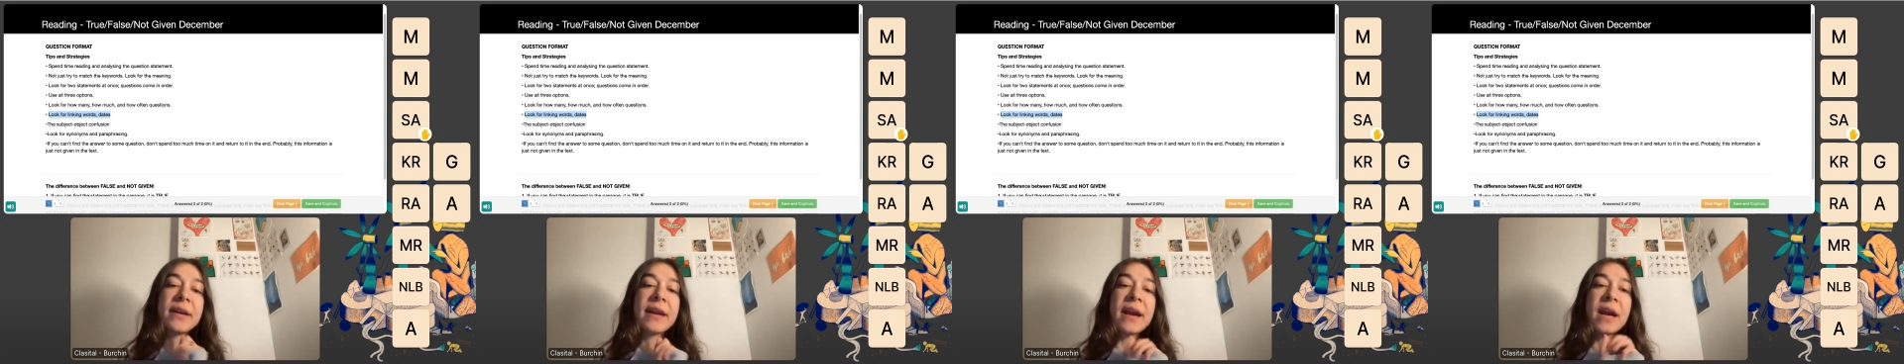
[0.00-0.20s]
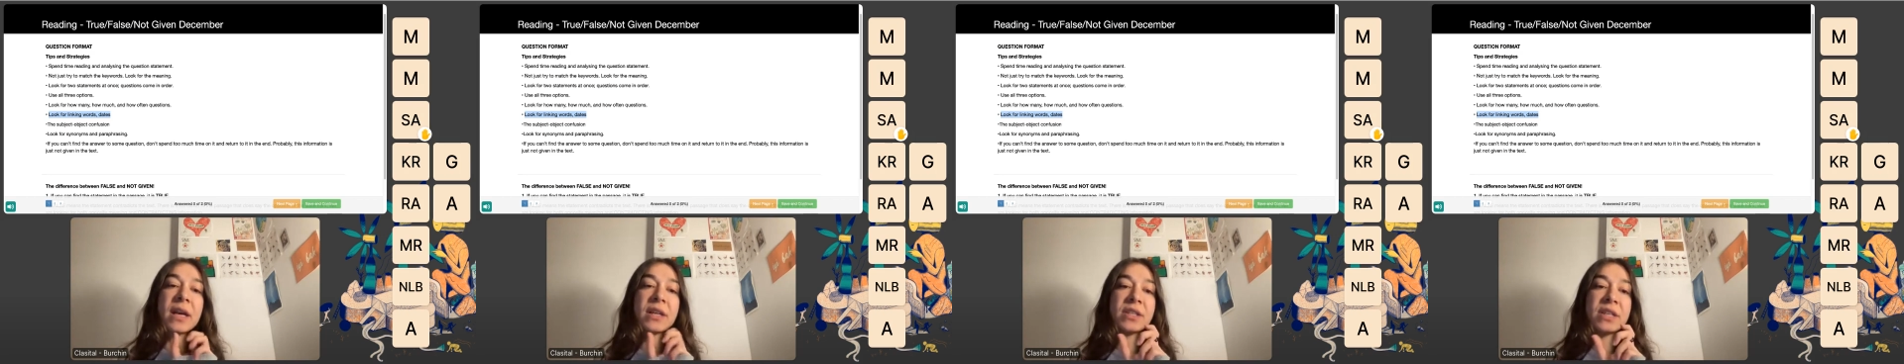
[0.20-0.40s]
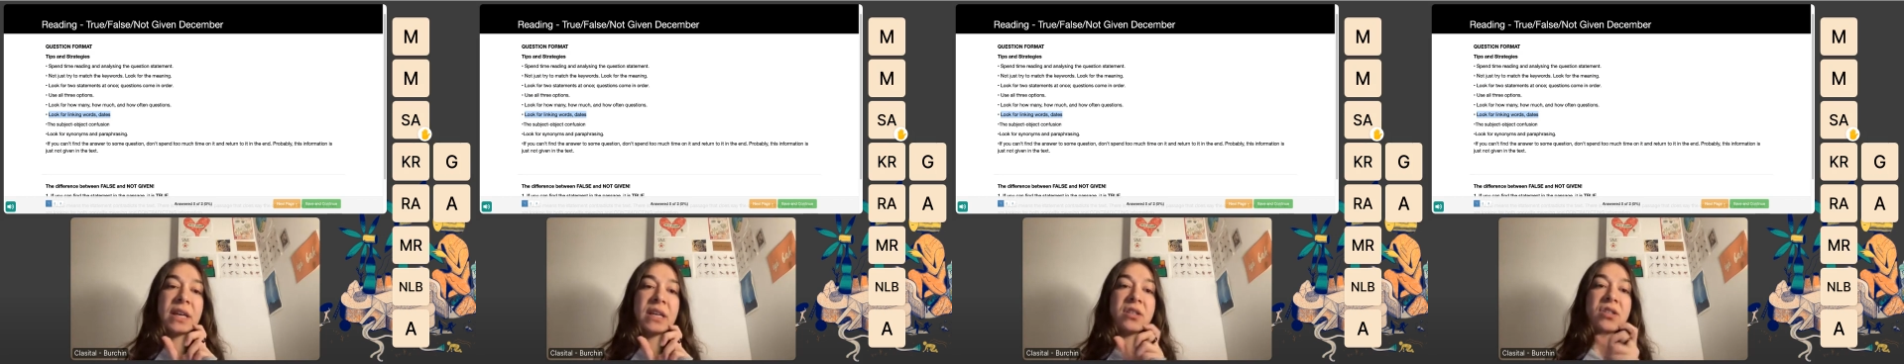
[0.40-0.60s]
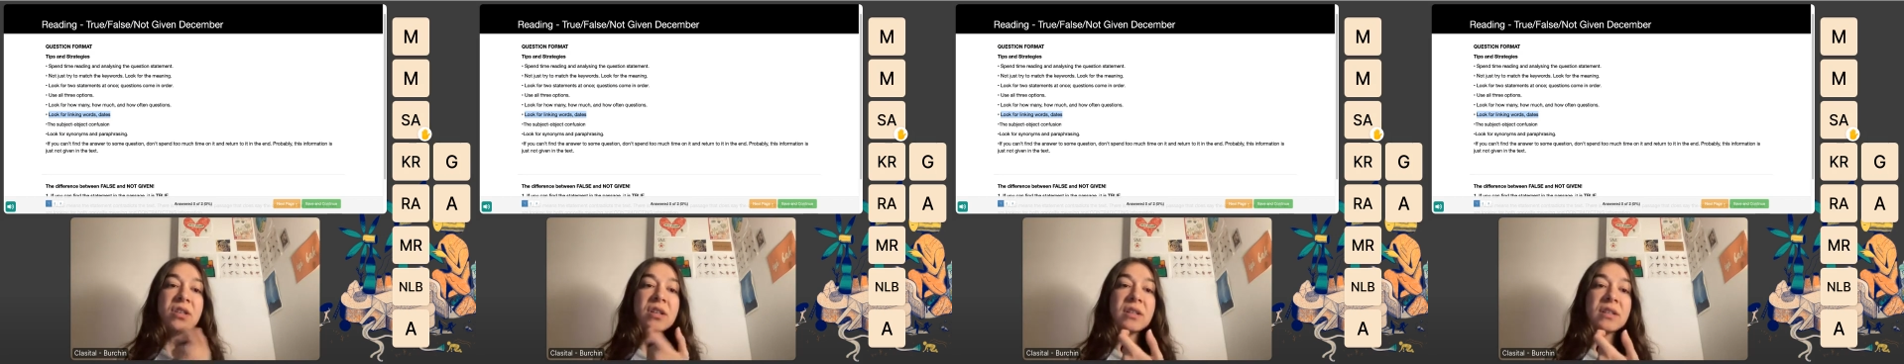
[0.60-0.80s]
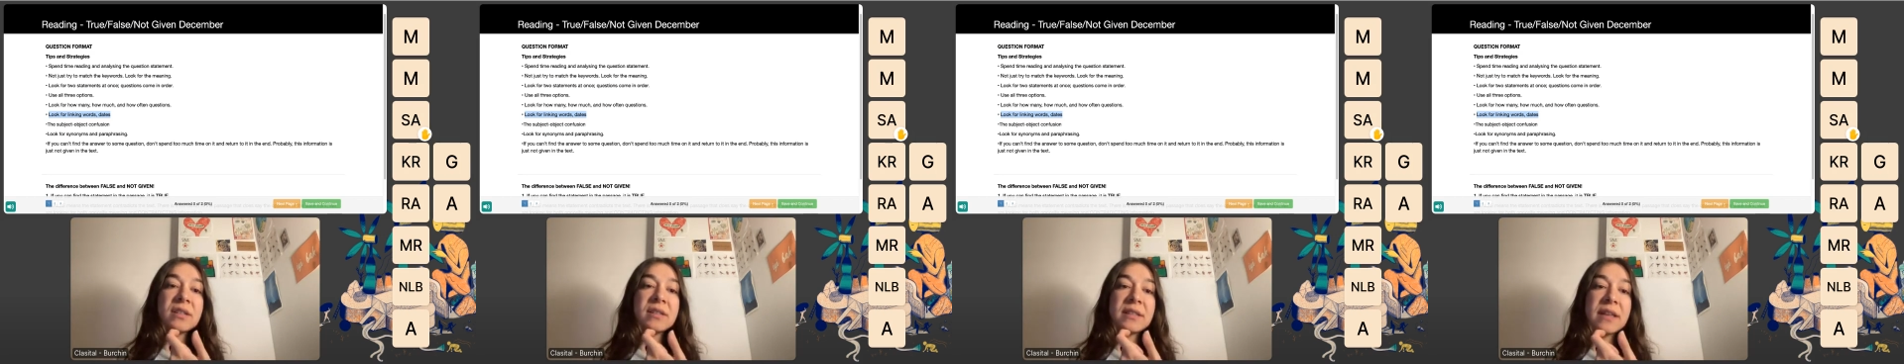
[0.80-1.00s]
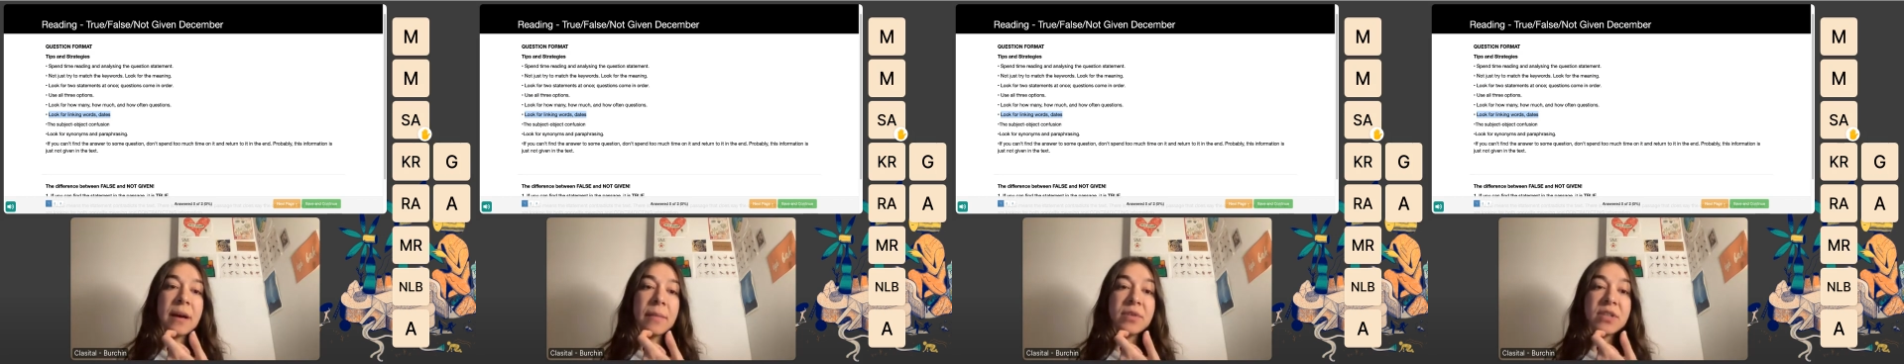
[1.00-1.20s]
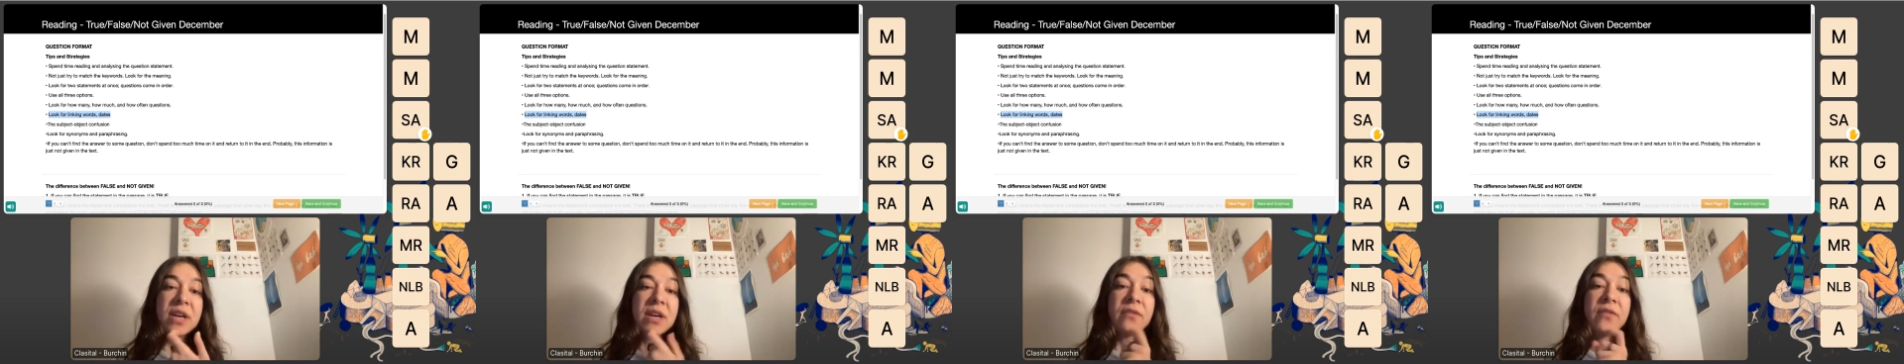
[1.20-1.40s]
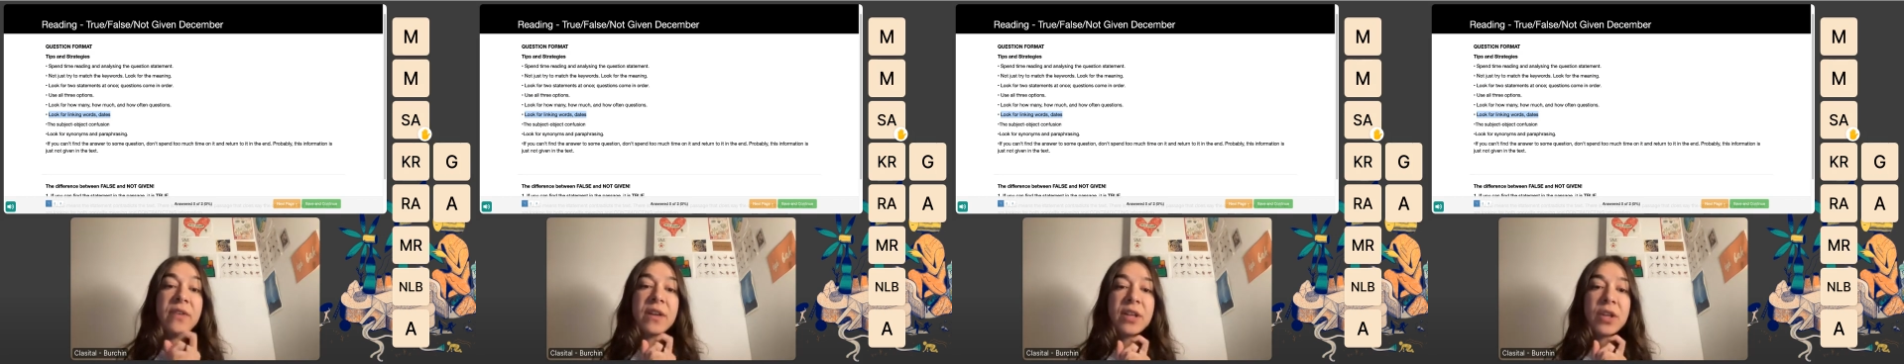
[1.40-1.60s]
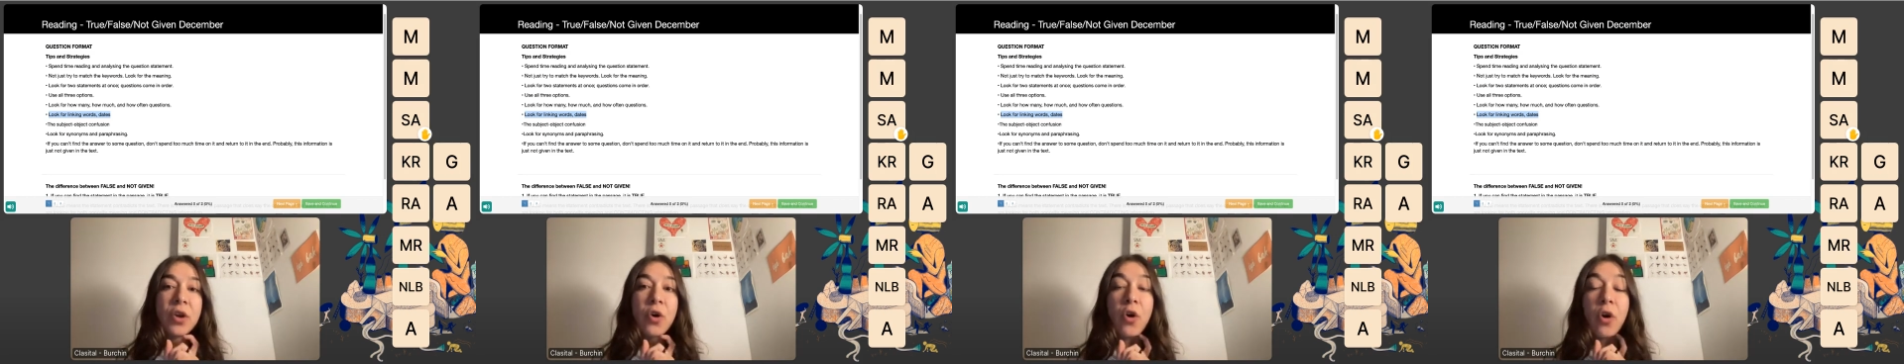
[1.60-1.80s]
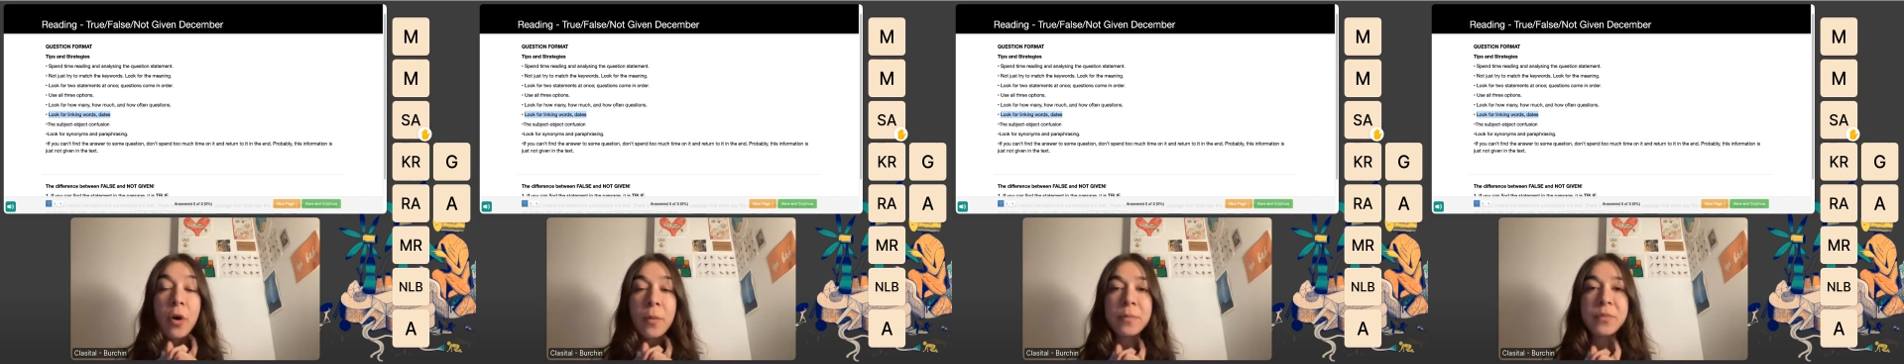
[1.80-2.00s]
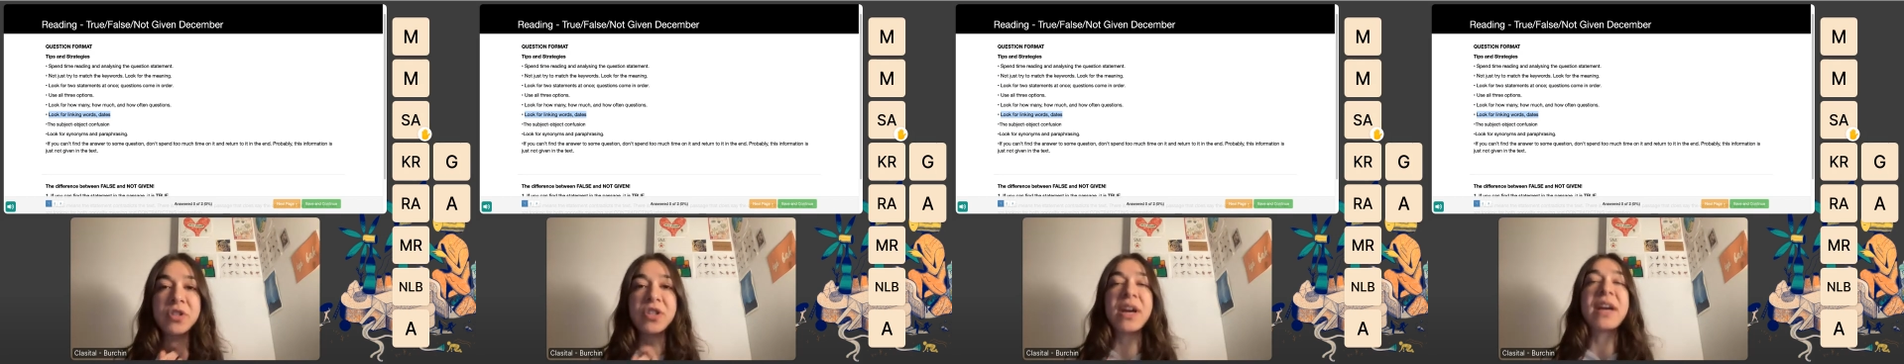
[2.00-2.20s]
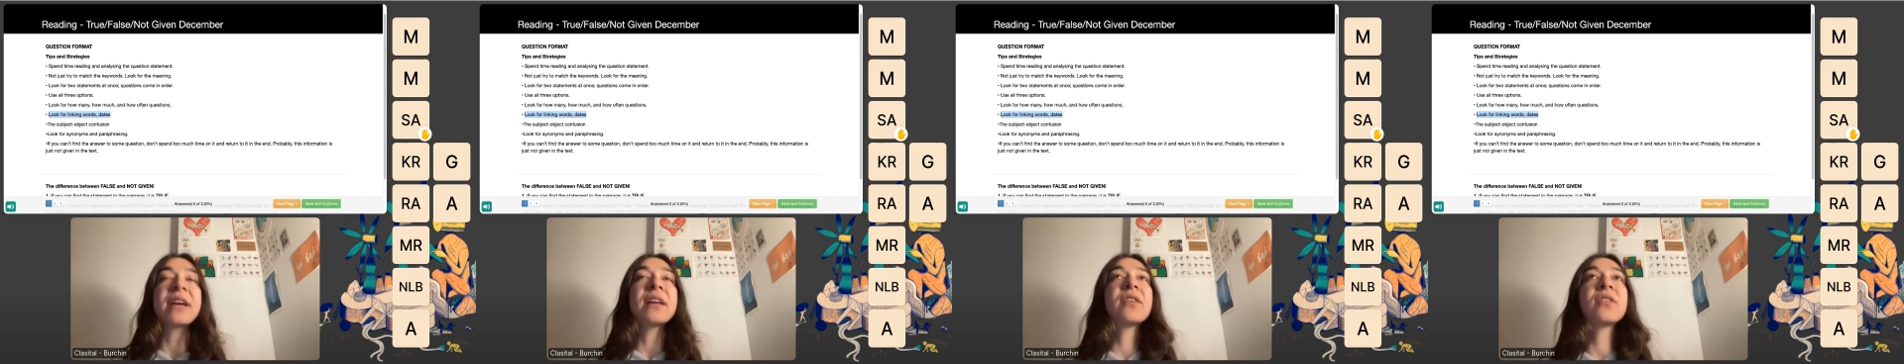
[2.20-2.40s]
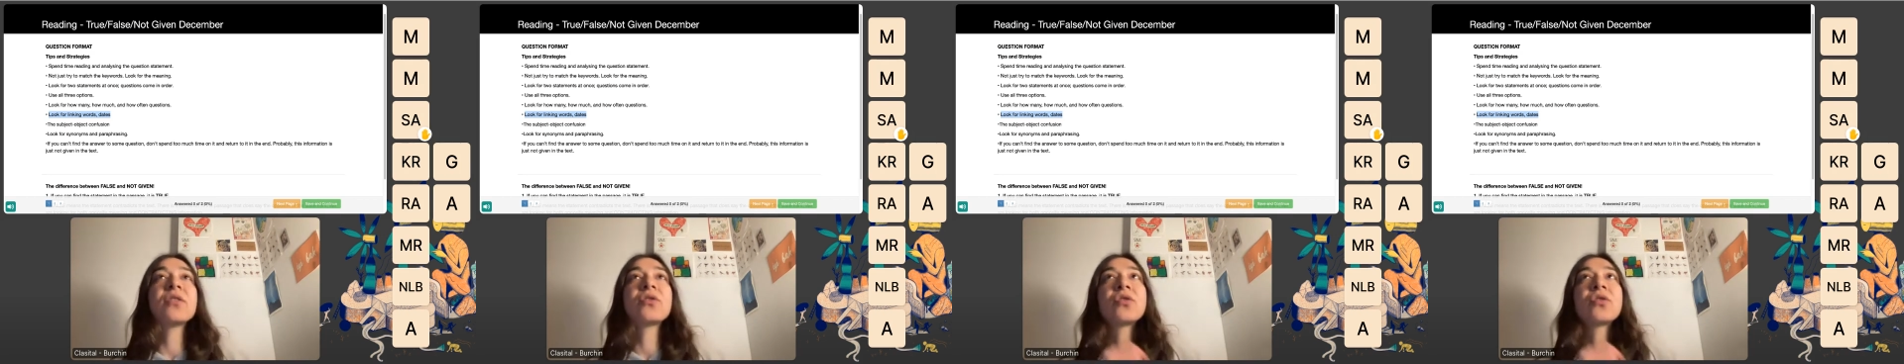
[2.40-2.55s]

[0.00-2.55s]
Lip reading: They are changing the subject with the object.